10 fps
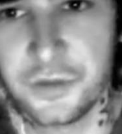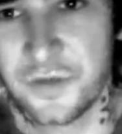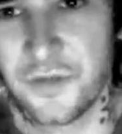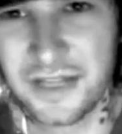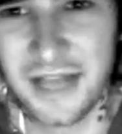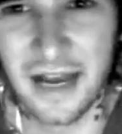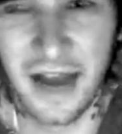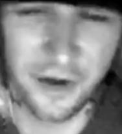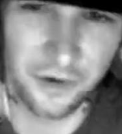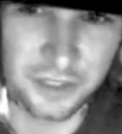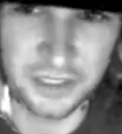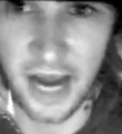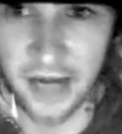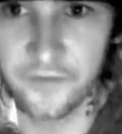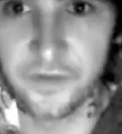stuff like that. I don't know. It's
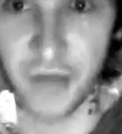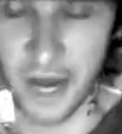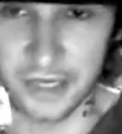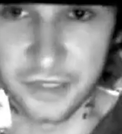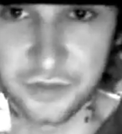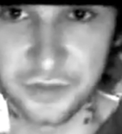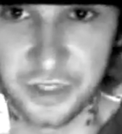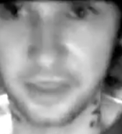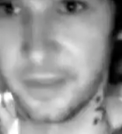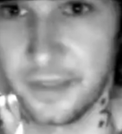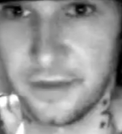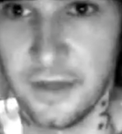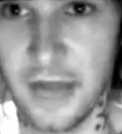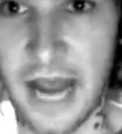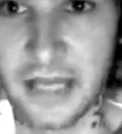kind of interesting.
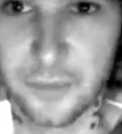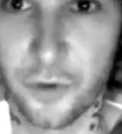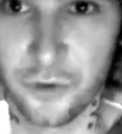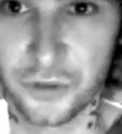As opposed